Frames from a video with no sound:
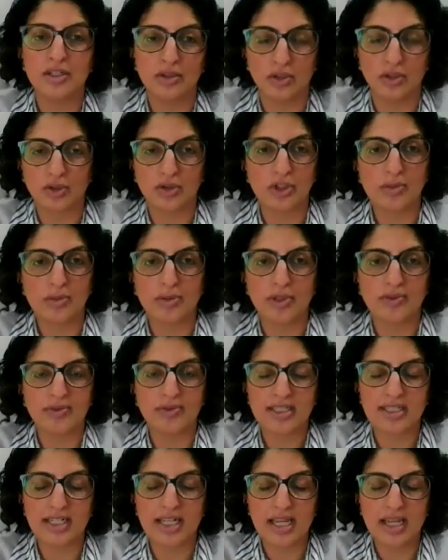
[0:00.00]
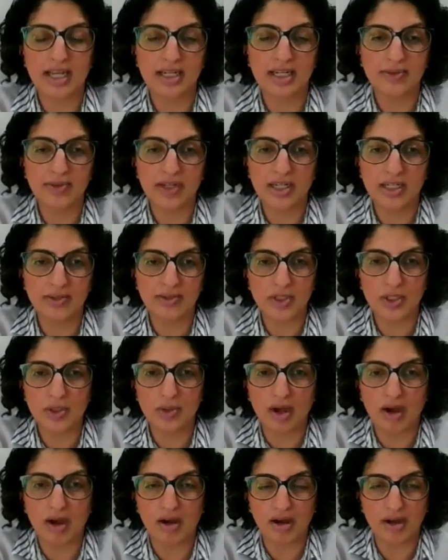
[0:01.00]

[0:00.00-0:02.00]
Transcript: to your group, obviously. And if any of you